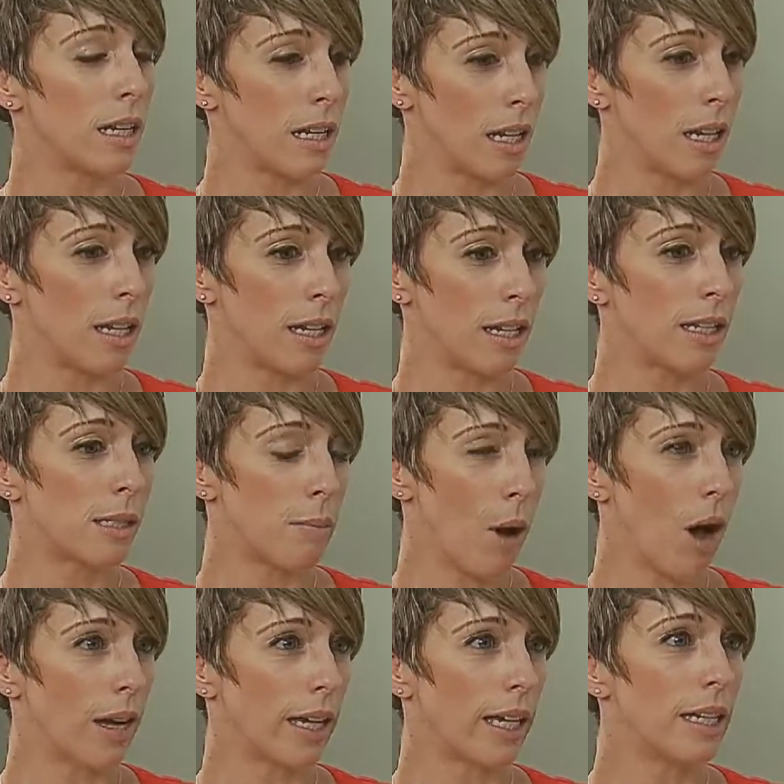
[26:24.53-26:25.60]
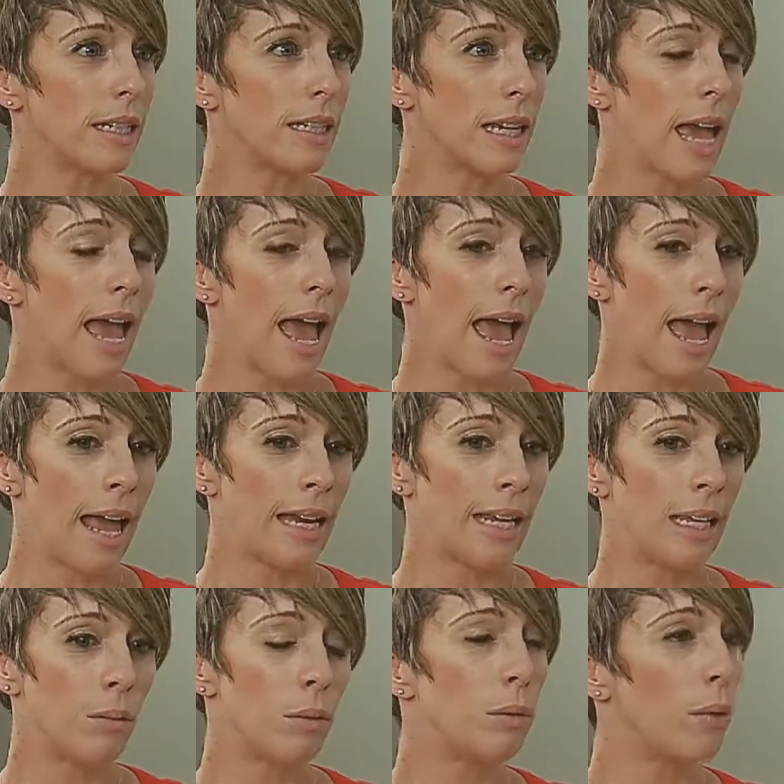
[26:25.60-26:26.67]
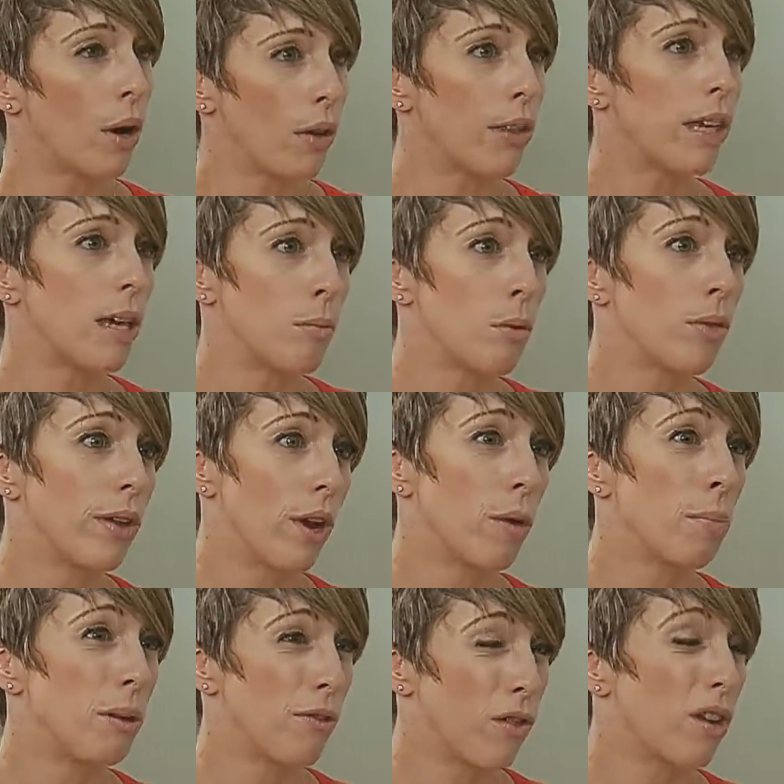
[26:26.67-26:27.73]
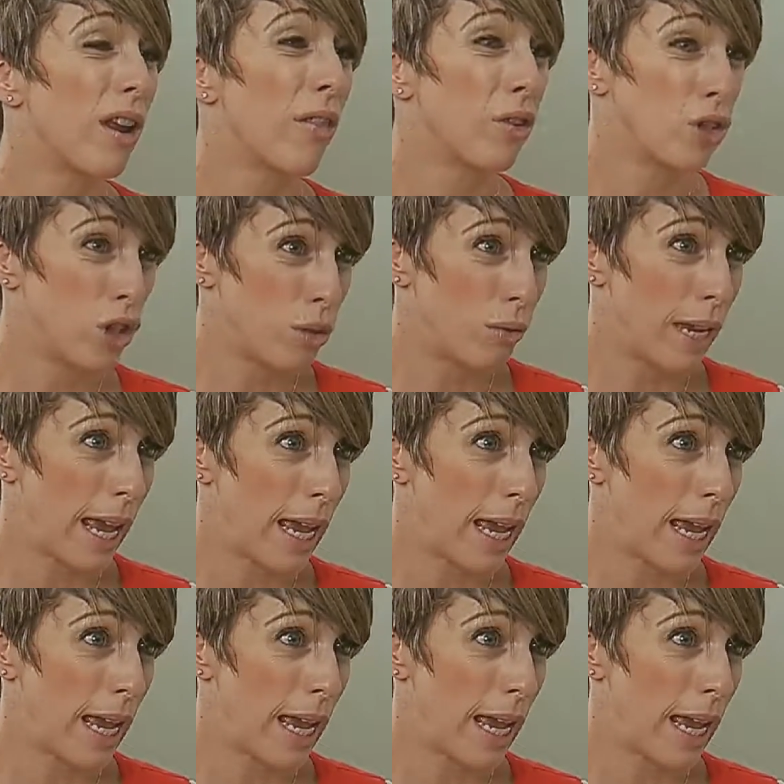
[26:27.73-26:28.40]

in his pocket, and he would wear the chemotherapy for another 2 days.